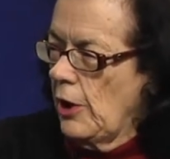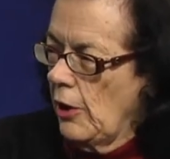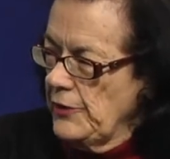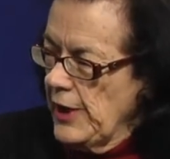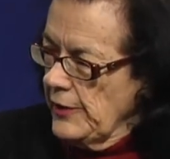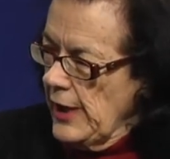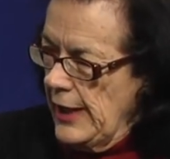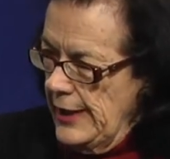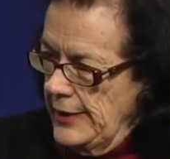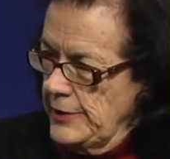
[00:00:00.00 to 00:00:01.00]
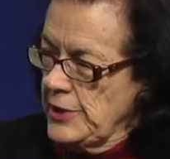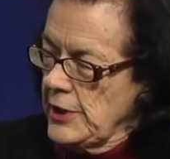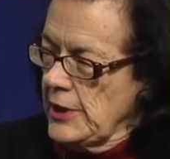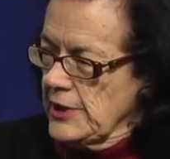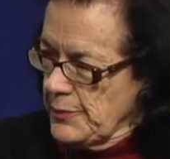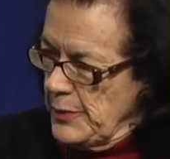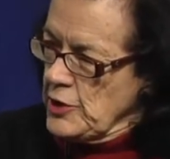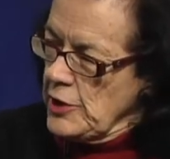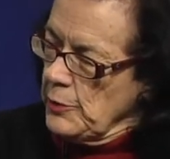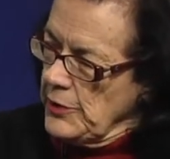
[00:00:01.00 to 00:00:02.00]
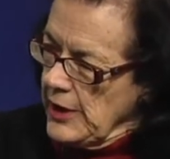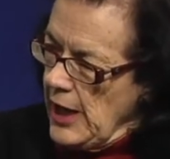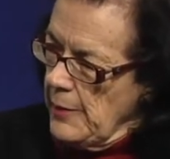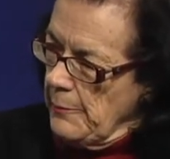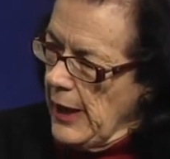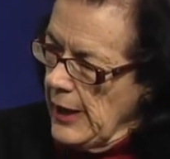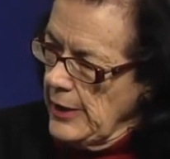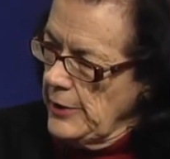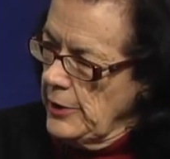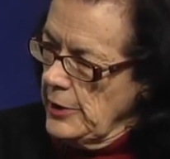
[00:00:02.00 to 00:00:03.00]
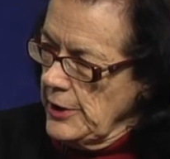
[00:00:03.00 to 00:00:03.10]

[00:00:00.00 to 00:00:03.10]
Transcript: On the other hand, especially when the campaign